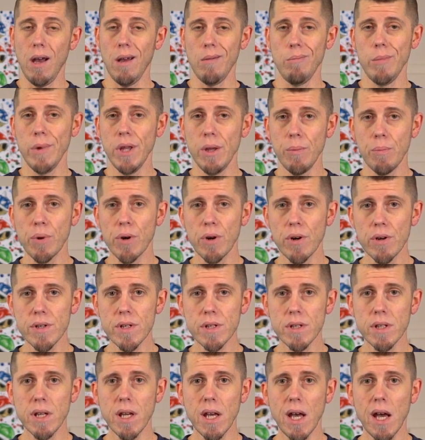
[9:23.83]
Me
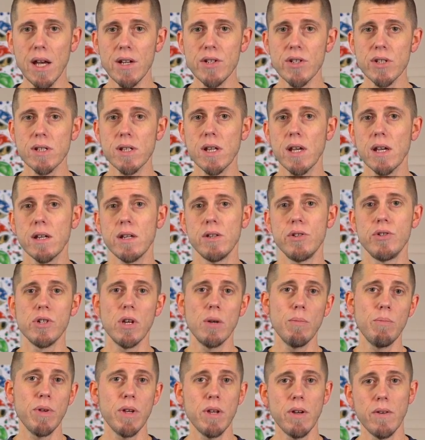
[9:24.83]
personally, I just like to
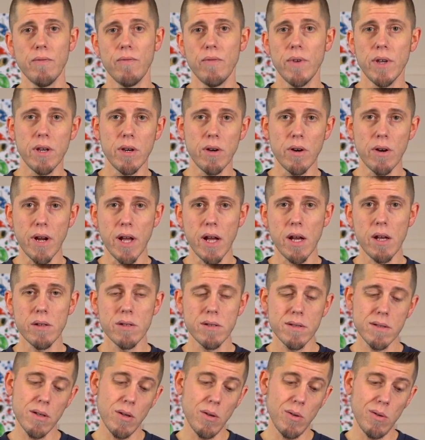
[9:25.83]
jump in and figure it out,
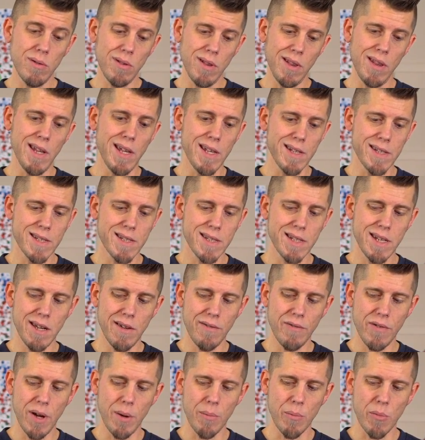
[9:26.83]
so let's see
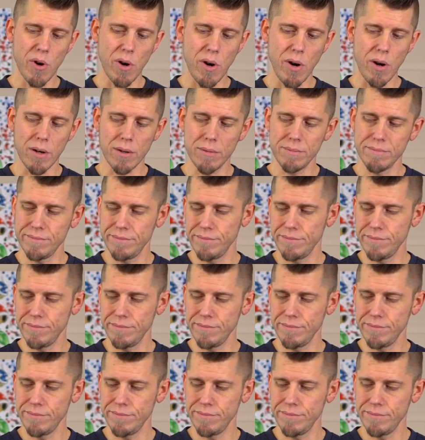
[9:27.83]
if I'm wrong.